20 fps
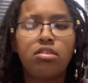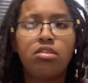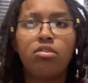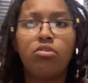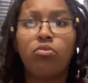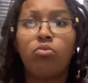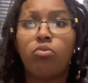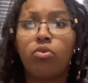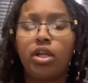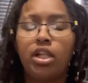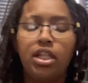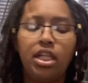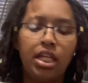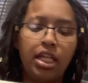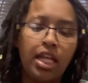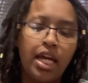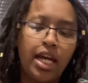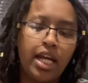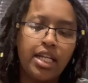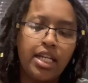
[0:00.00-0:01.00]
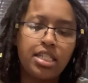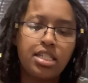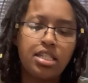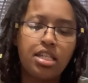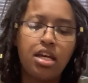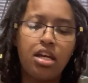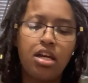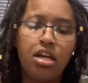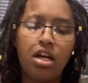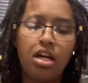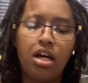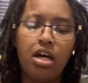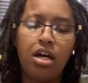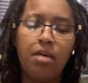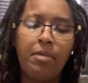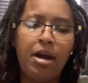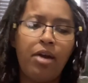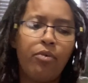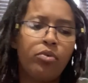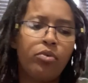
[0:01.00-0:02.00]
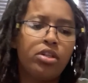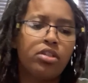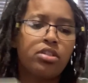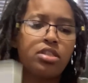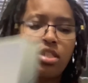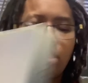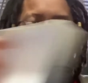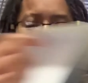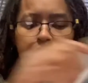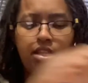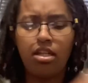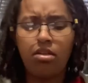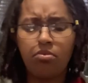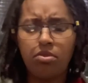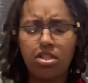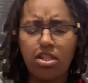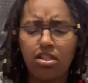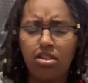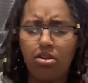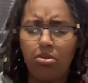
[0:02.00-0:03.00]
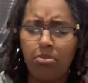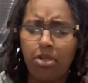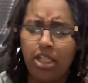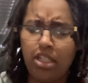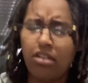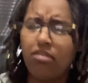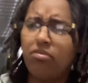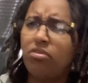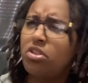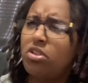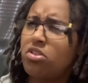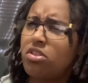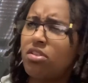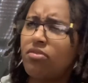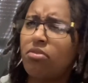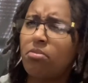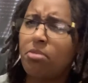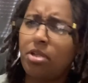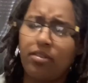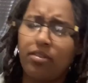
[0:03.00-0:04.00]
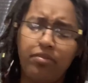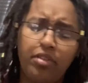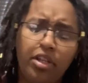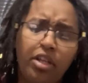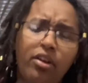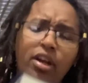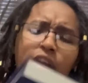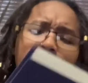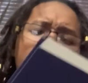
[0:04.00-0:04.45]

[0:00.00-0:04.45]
really nice. I will say that it was a little bit confusing for me to figure out